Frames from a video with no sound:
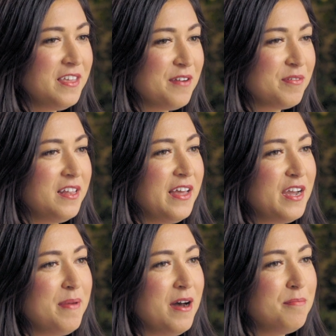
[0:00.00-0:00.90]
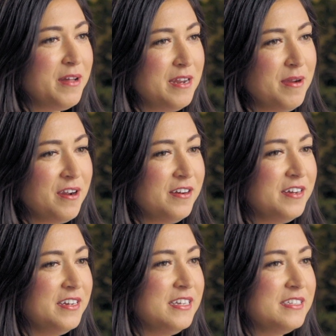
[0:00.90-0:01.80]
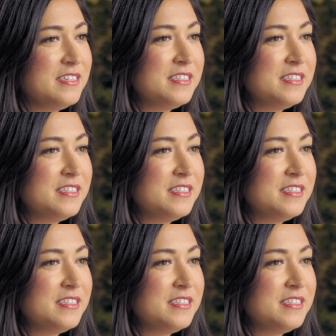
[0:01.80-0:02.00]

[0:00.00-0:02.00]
thing I really like about Planned Parenthood is the